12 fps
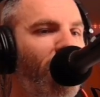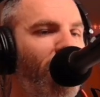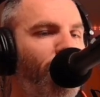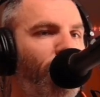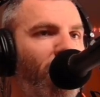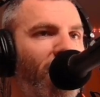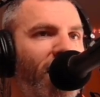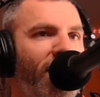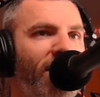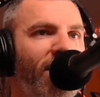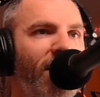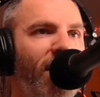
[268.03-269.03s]

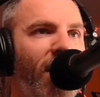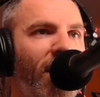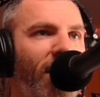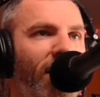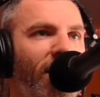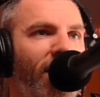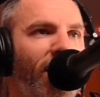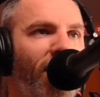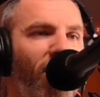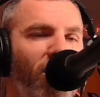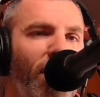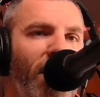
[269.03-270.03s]
But
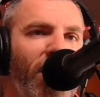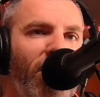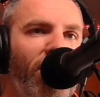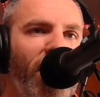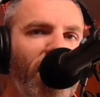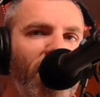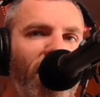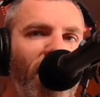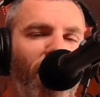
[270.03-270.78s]
ultimately, you can.